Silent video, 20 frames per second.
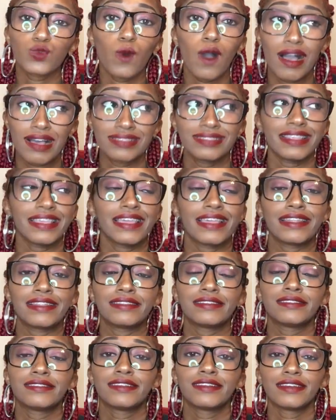walks
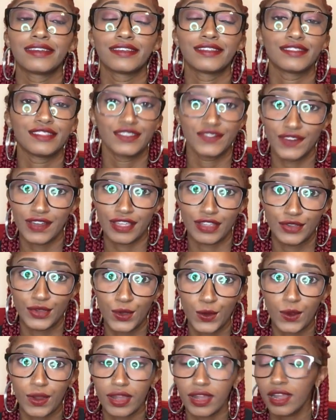in the fucking
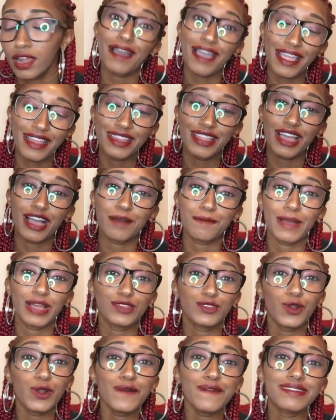door. Mind y'all, my
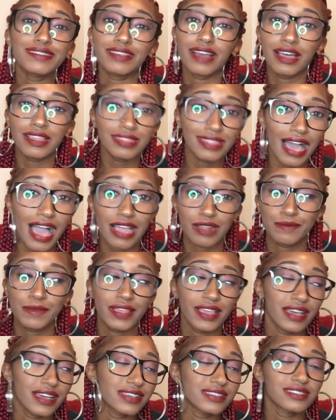door is unlocked
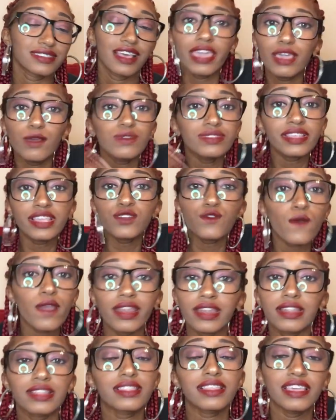because he was getting
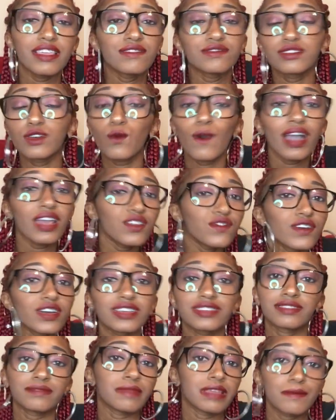ready to leave. So why the fuck
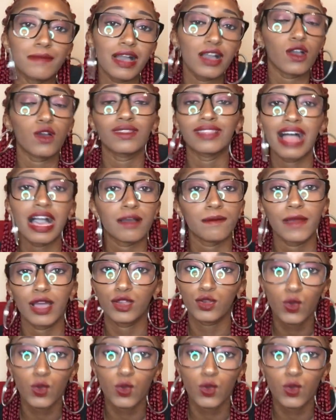am I gonna lock my